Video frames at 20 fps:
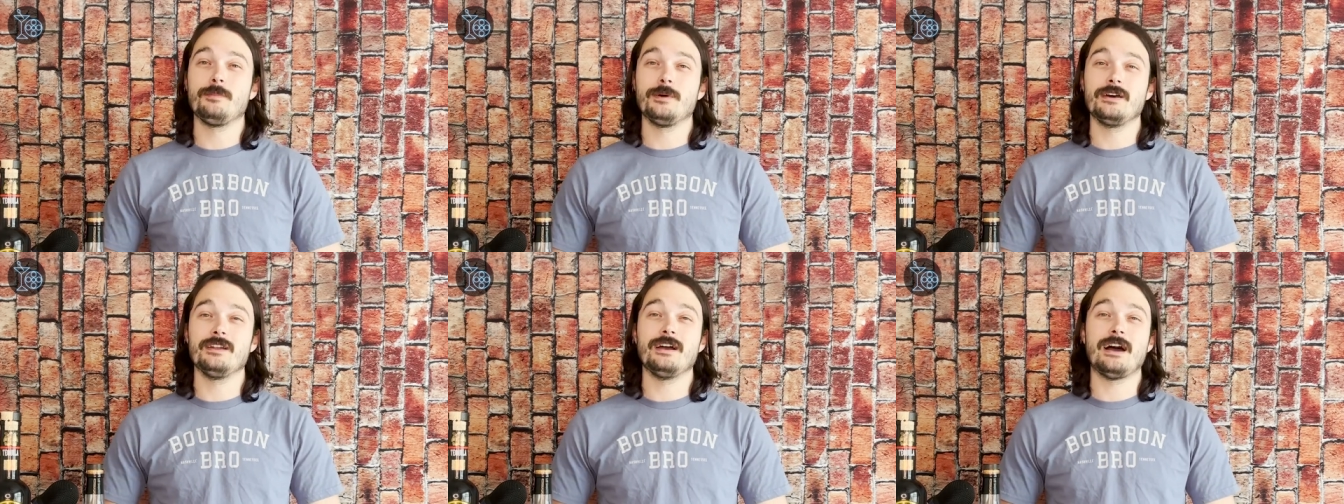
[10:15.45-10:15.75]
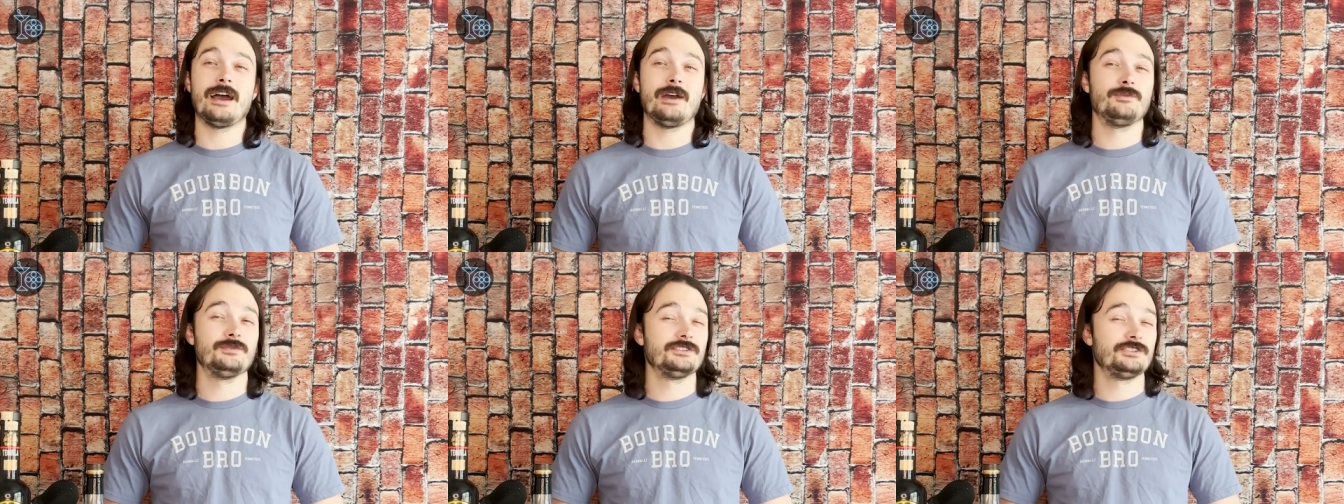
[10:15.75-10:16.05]

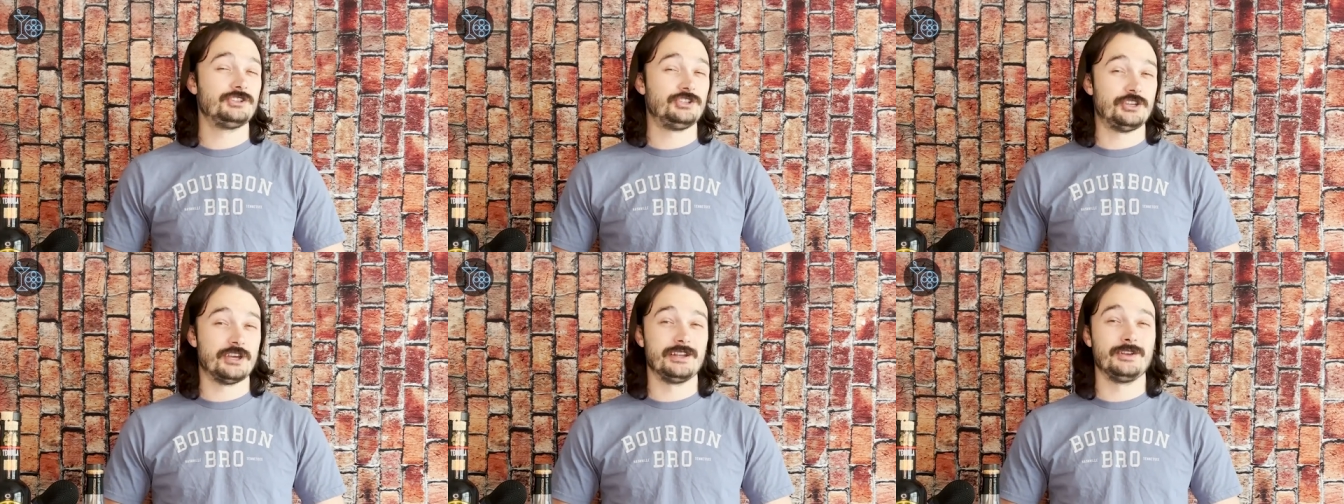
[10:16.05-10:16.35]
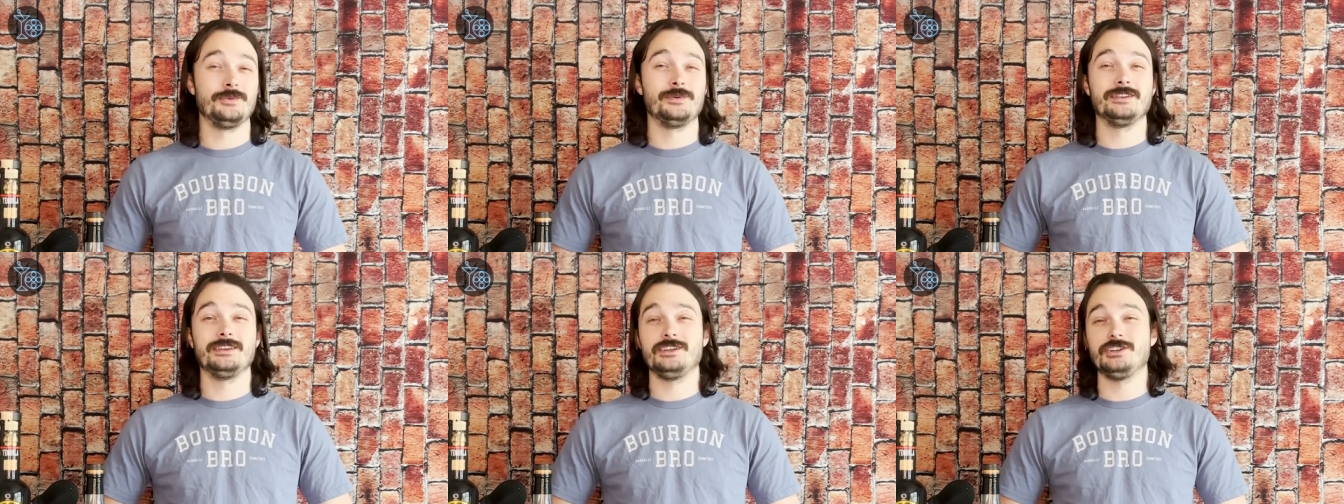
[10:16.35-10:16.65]
but I was
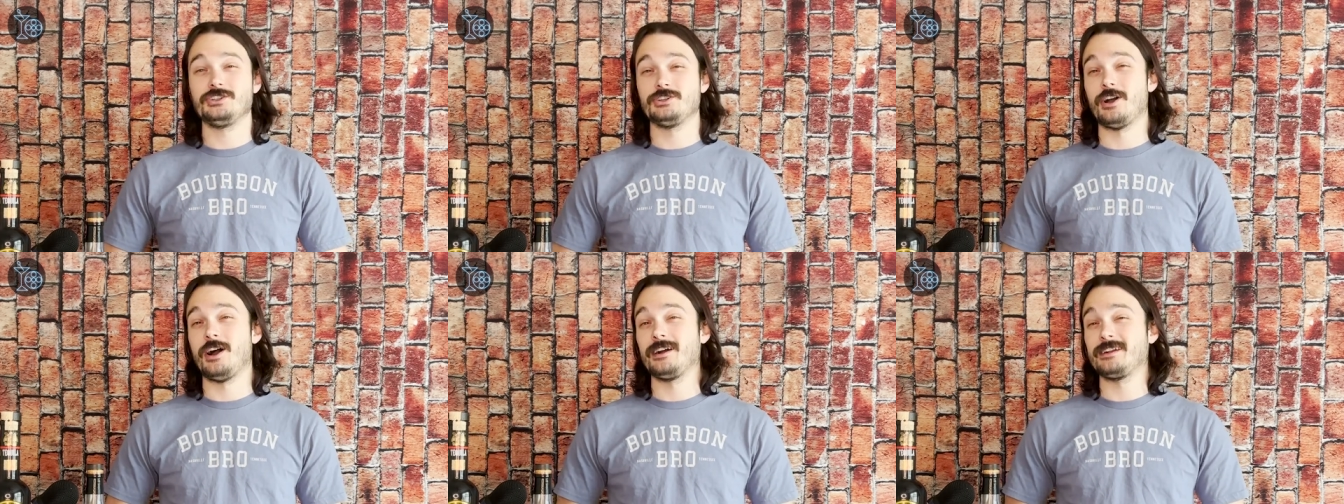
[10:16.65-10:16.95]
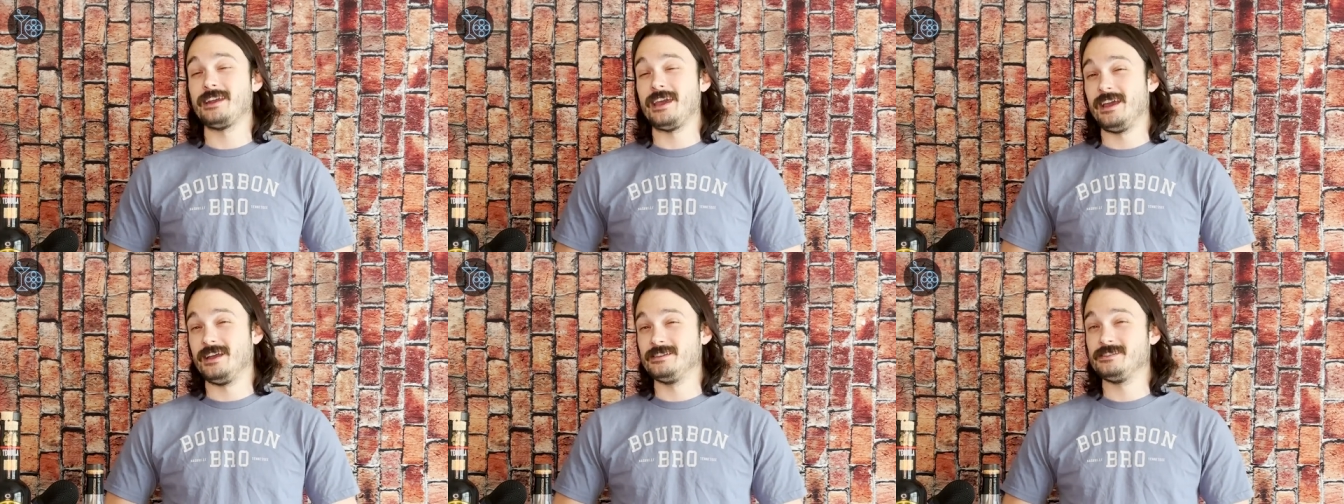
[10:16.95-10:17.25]
genuinely
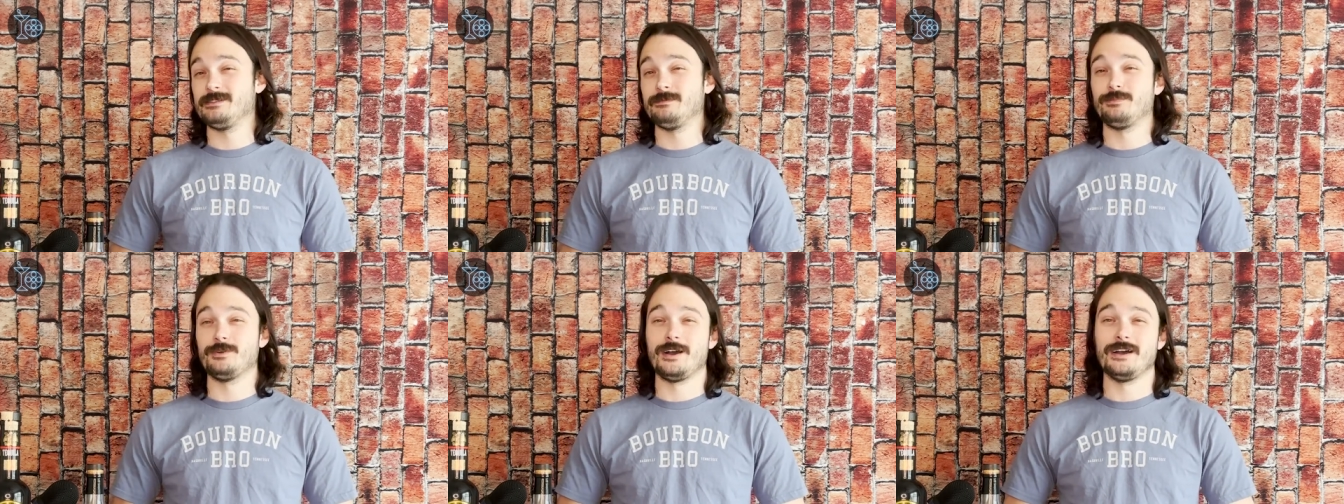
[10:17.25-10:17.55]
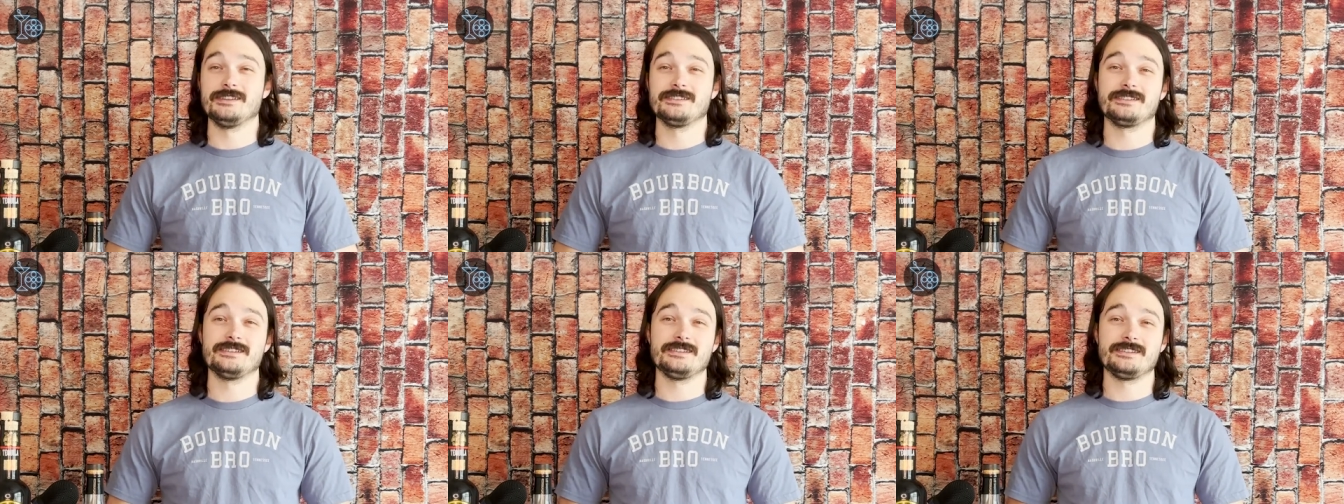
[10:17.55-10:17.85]
shocked and surprised to